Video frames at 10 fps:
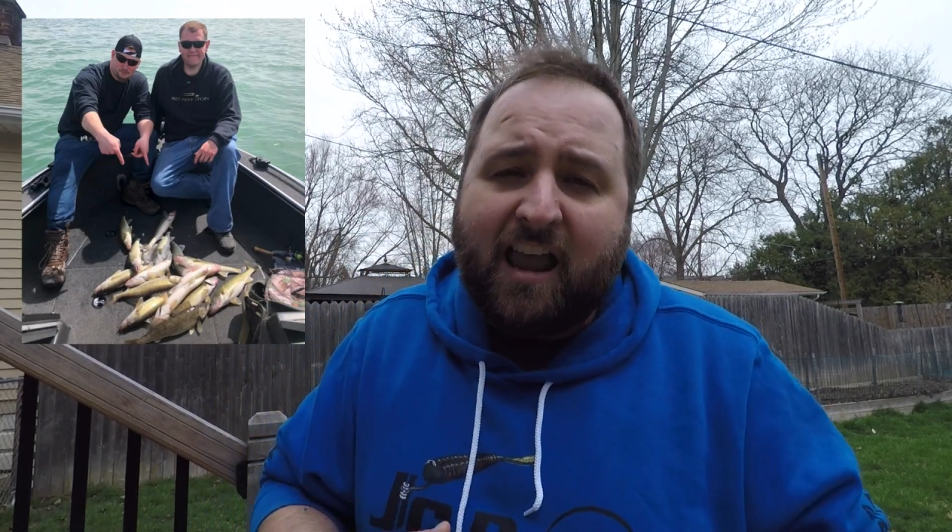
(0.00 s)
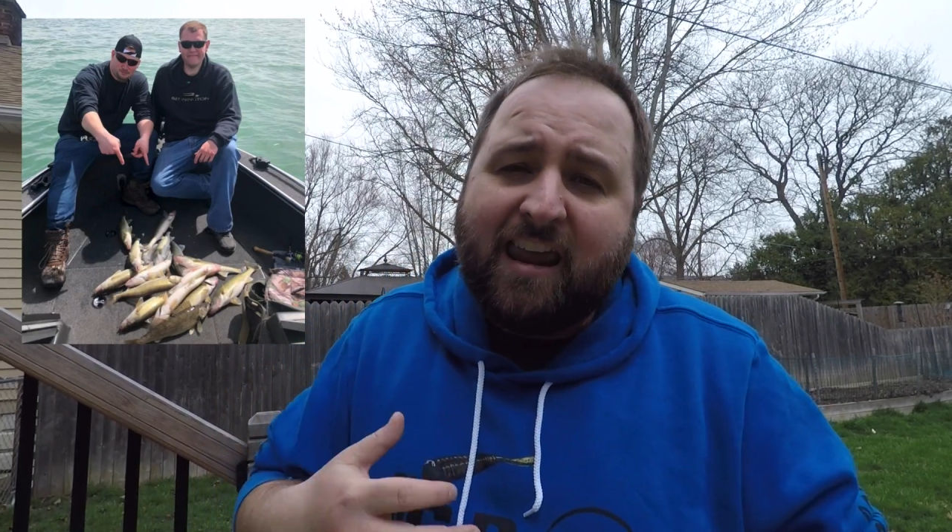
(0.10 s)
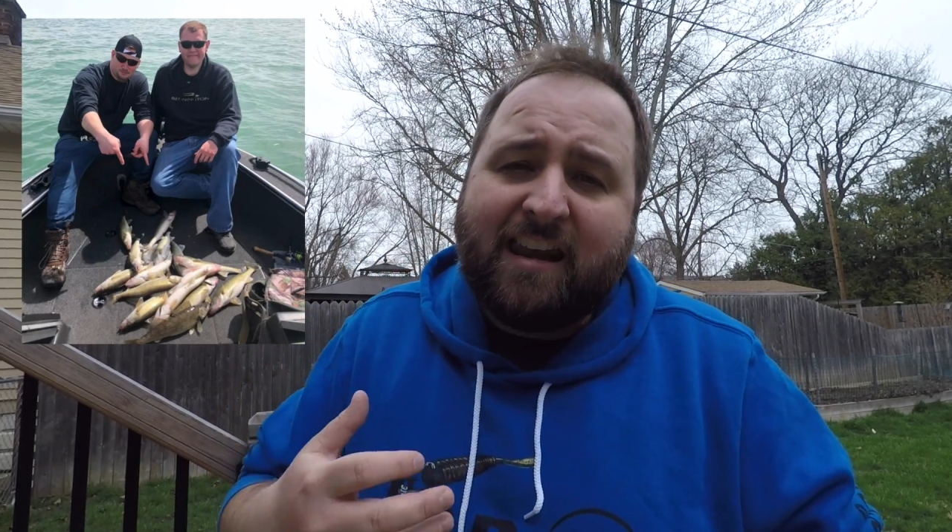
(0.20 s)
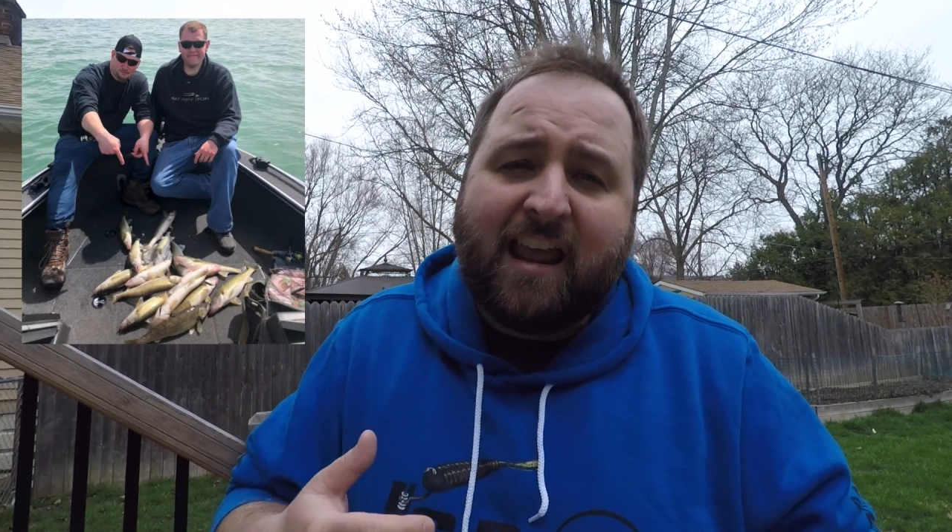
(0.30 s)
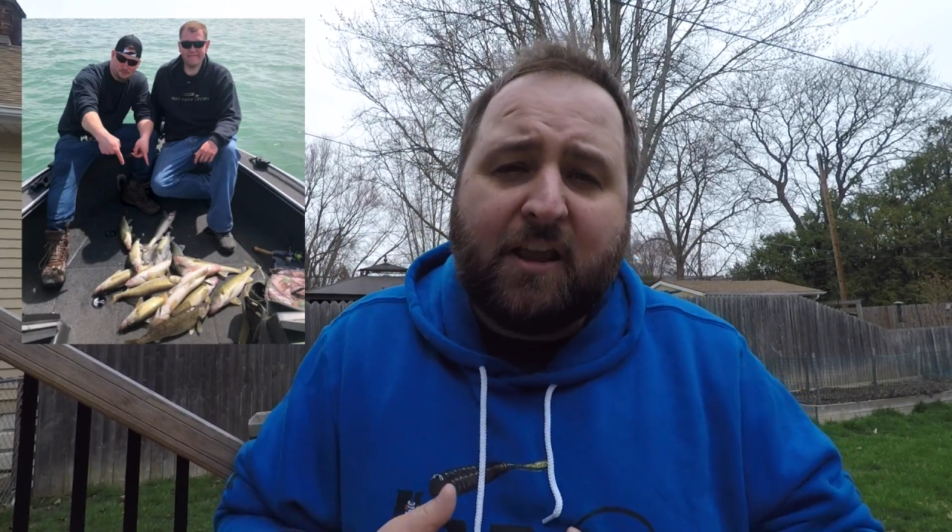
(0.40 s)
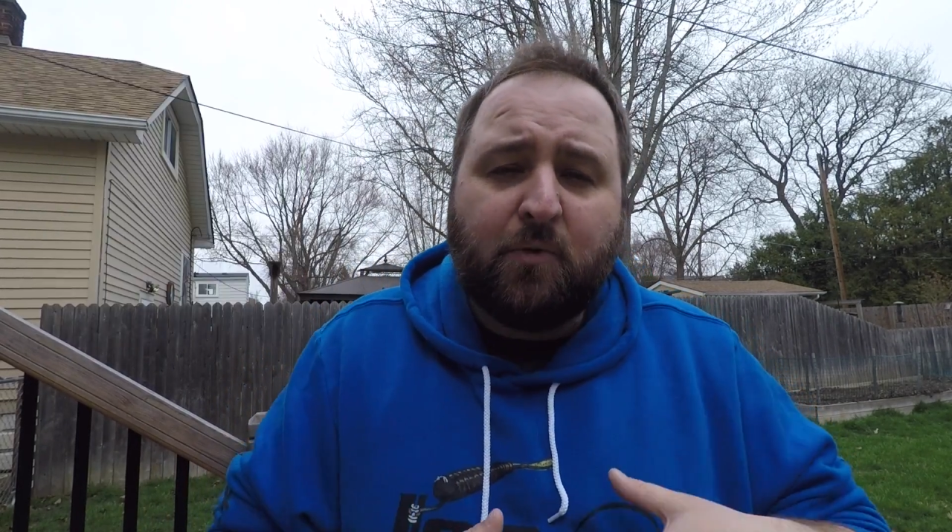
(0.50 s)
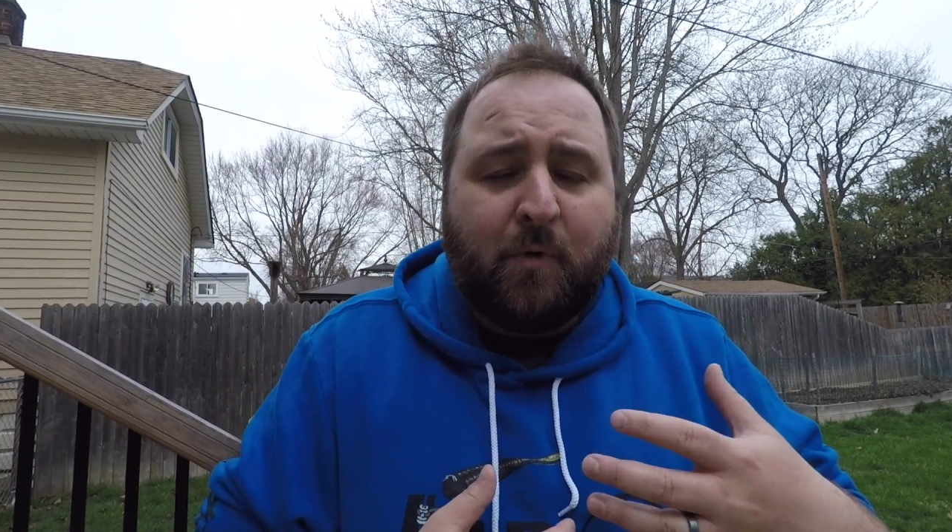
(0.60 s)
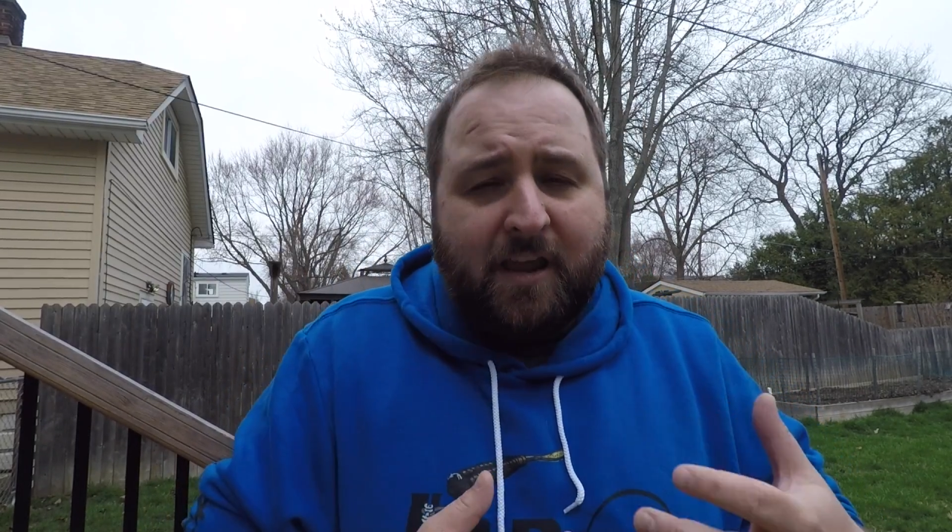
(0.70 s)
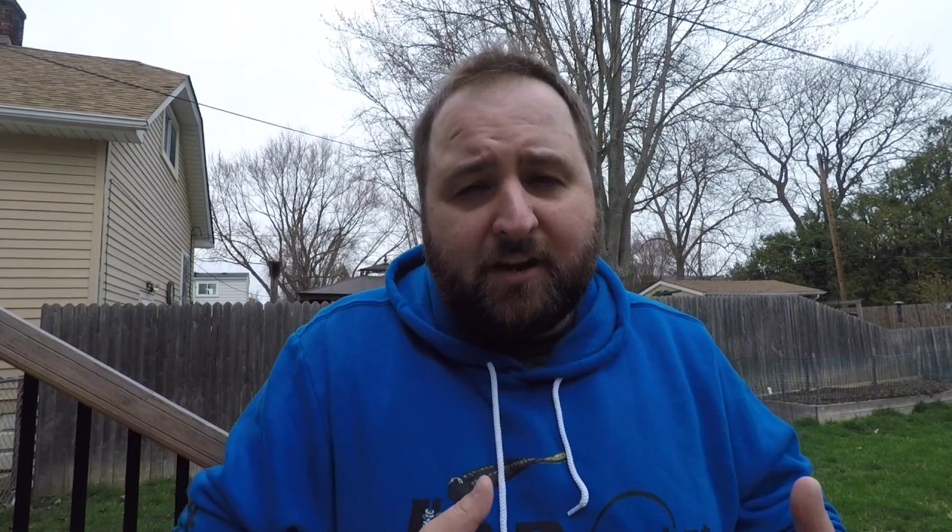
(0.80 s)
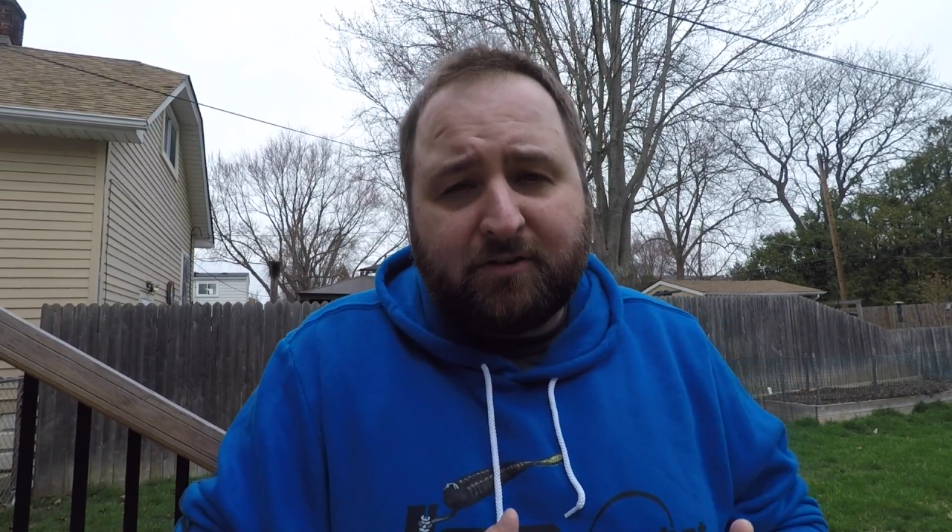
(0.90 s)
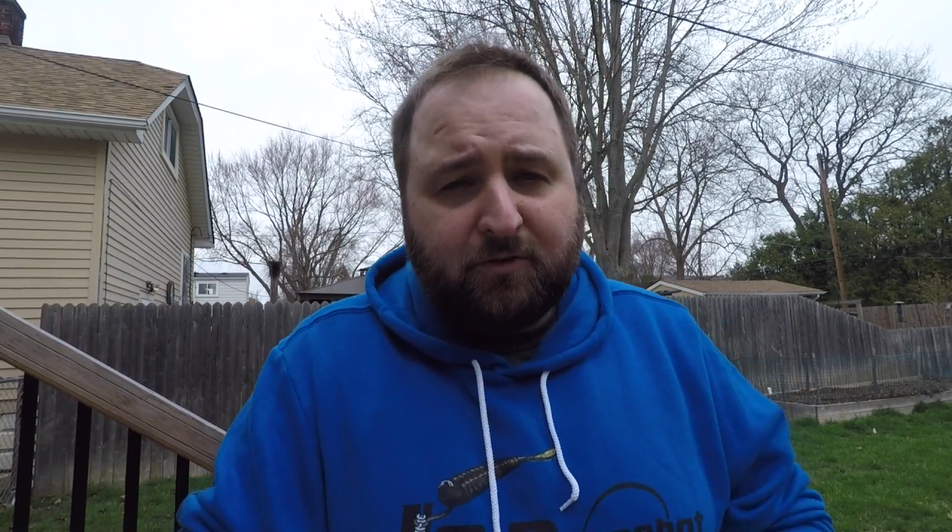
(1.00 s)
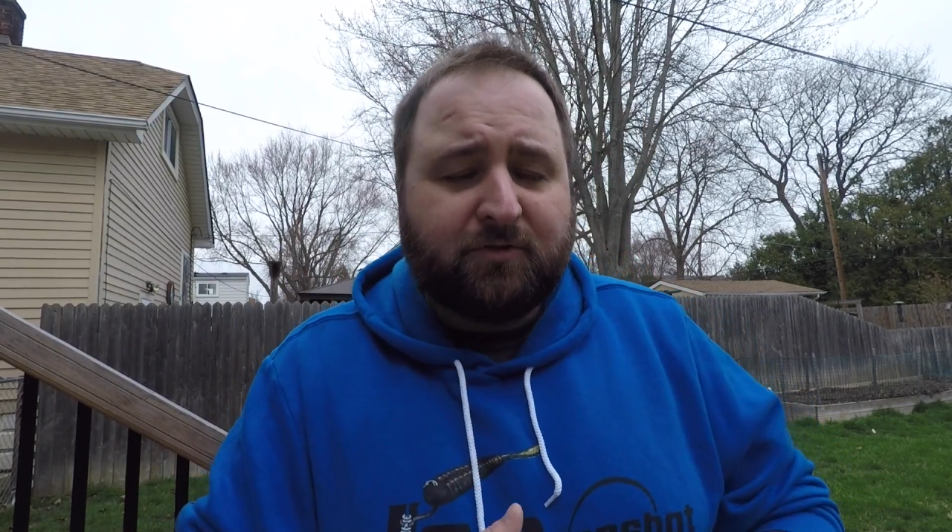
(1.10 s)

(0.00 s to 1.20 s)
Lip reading: in a week or two,